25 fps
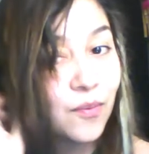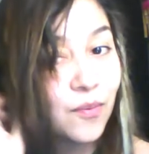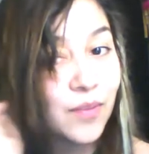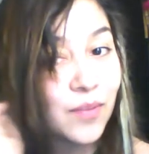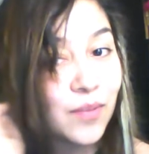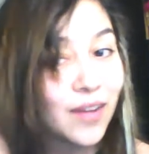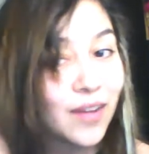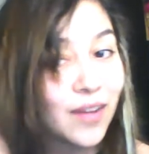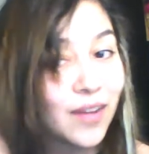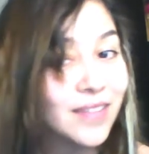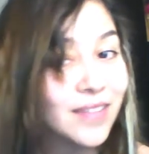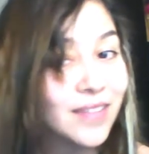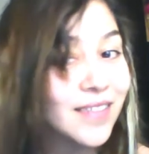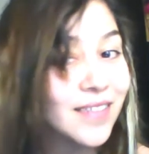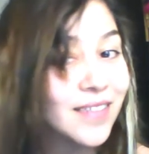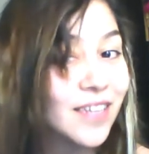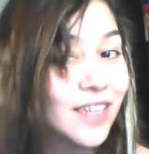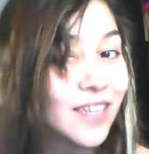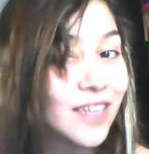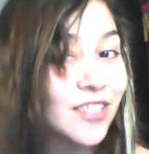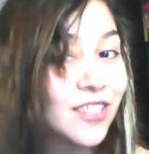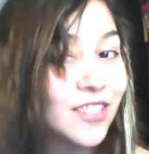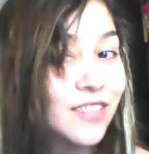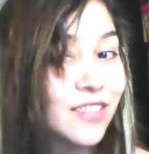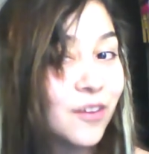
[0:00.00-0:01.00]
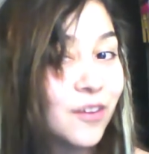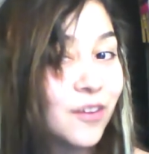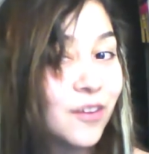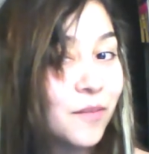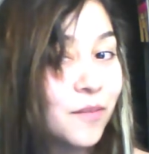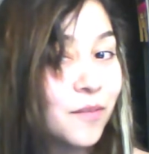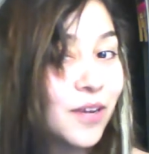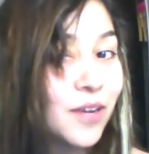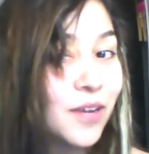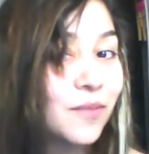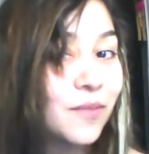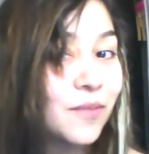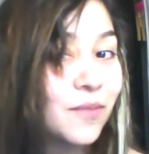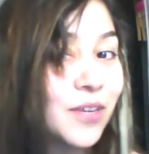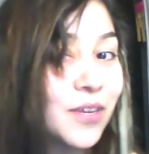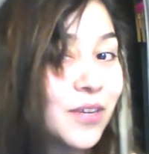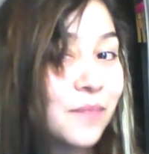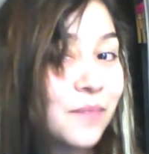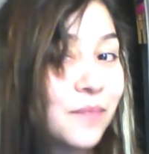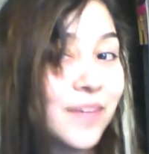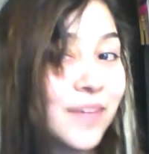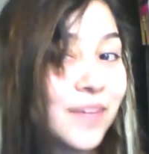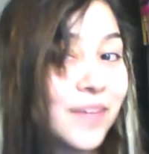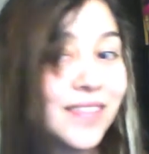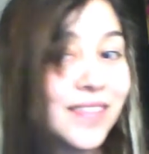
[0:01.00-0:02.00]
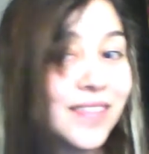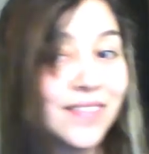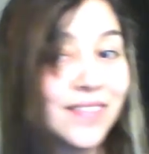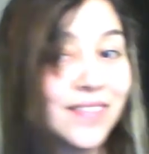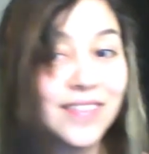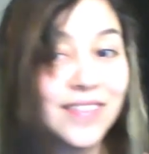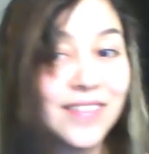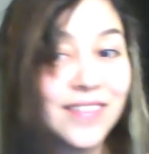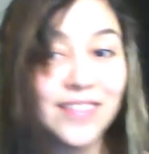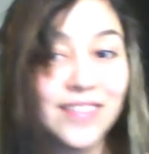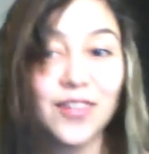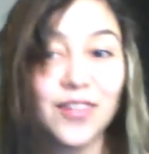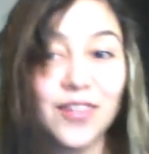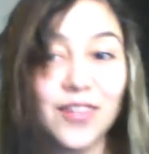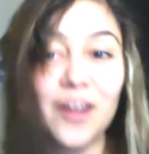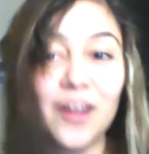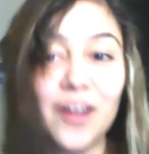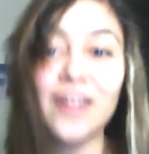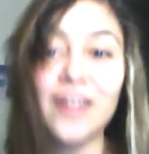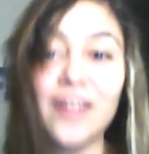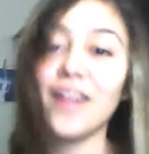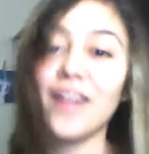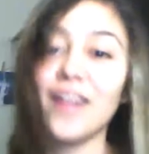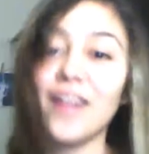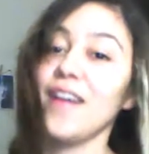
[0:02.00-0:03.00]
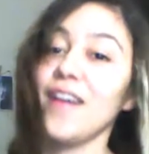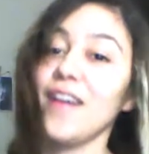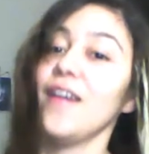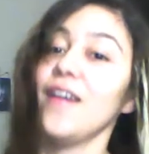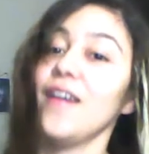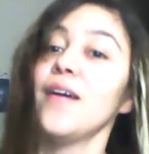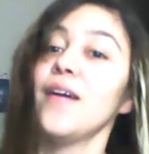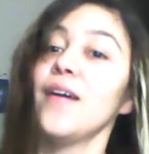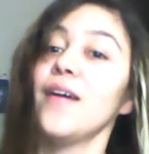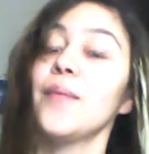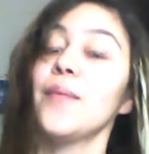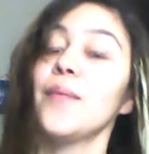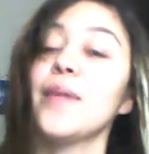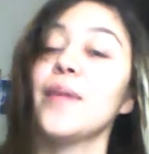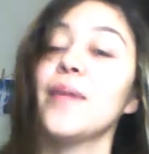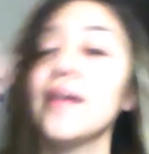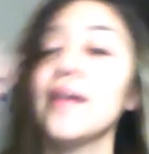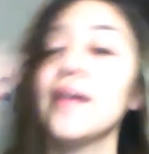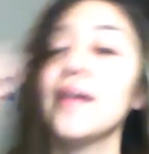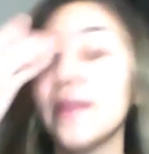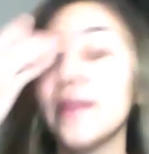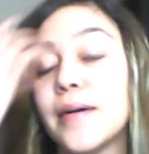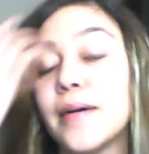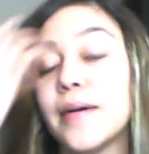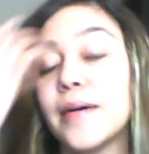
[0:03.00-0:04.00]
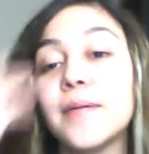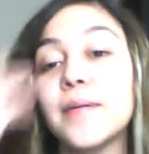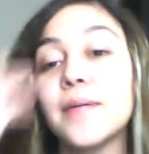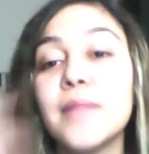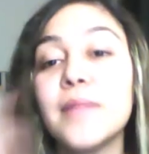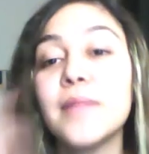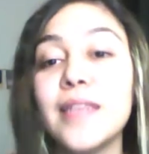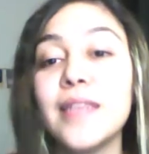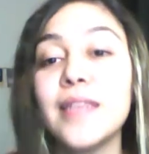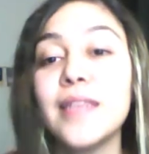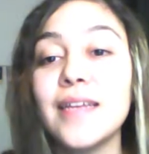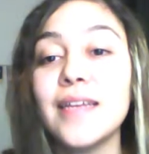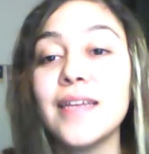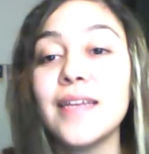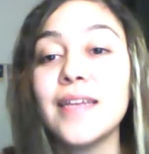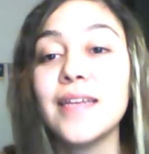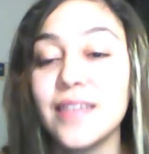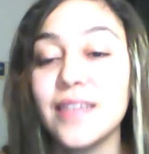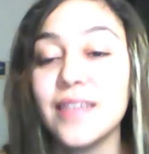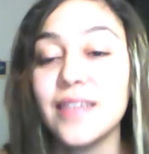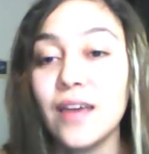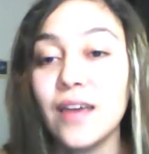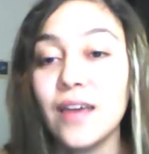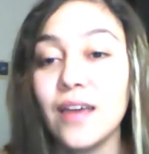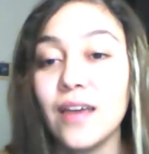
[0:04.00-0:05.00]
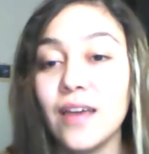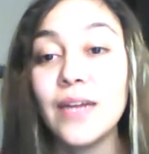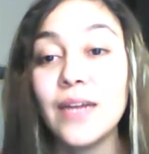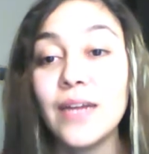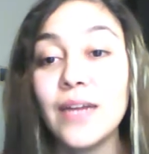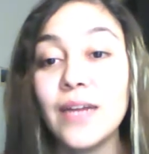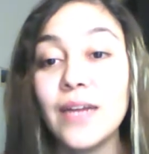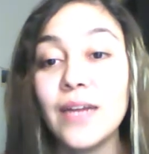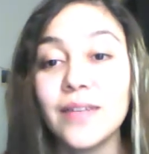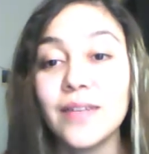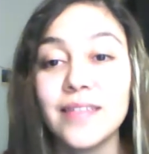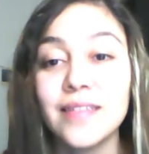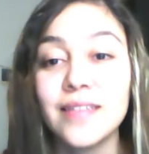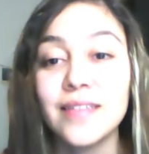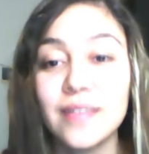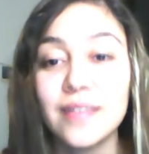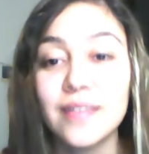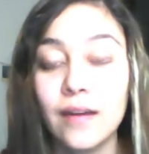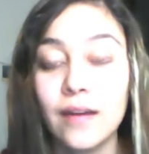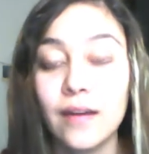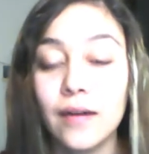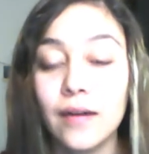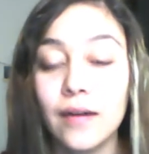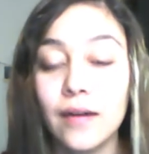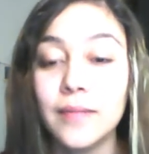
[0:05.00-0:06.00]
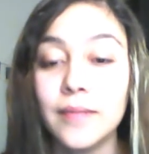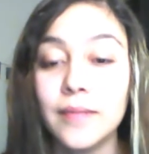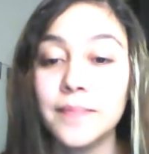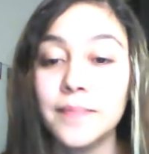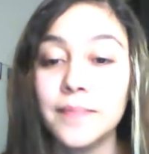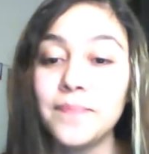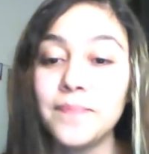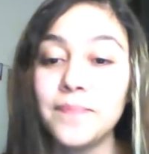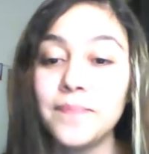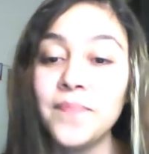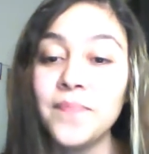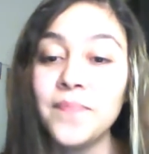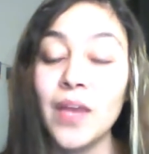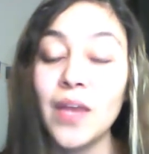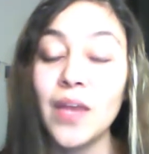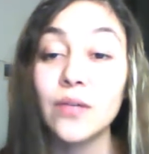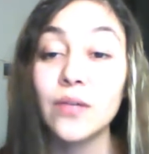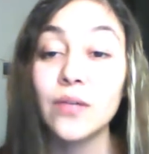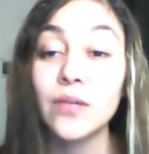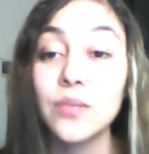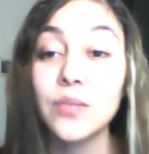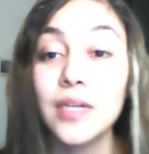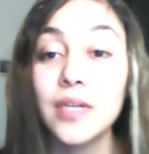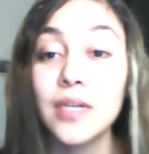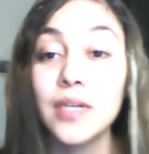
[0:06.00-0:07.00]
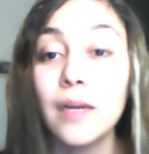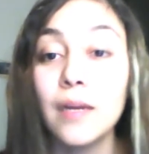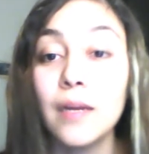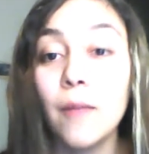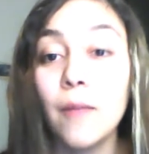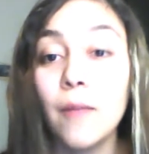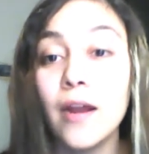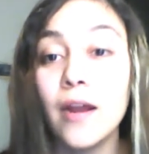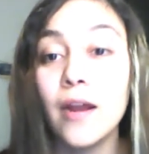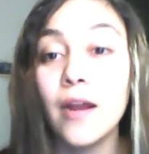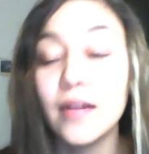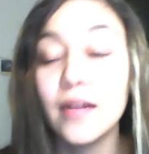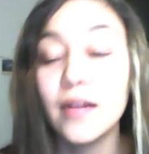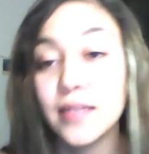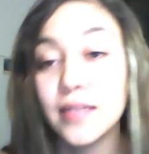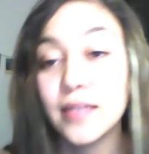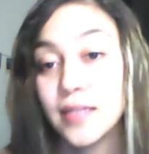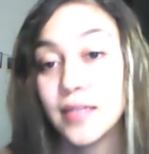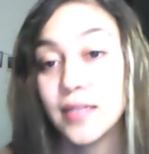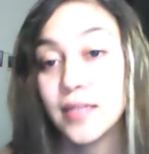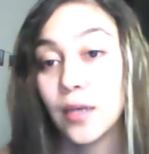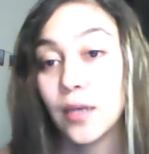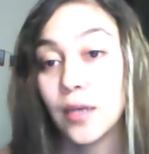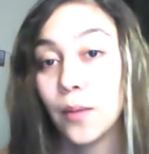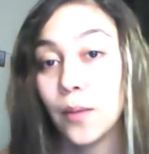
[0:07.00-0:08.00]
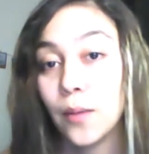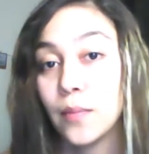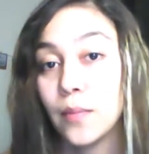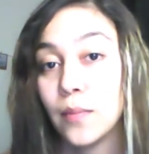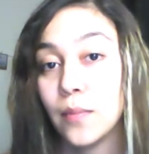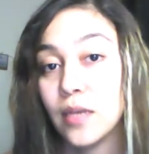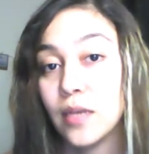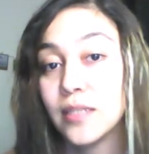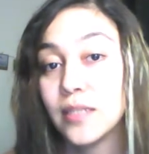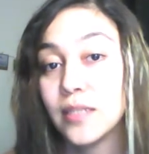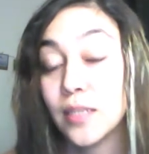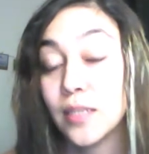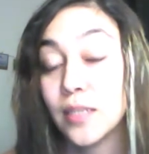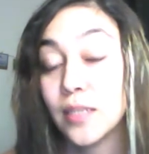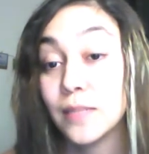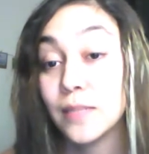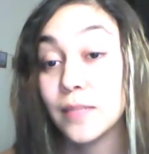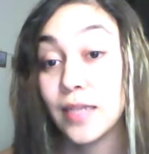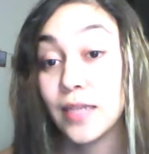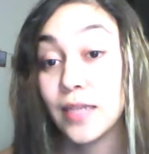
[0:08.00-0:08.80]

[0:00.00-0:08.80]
blonde section on me, and when you mix it with the dark, but and that's it. Anyways, I was reading about it, and some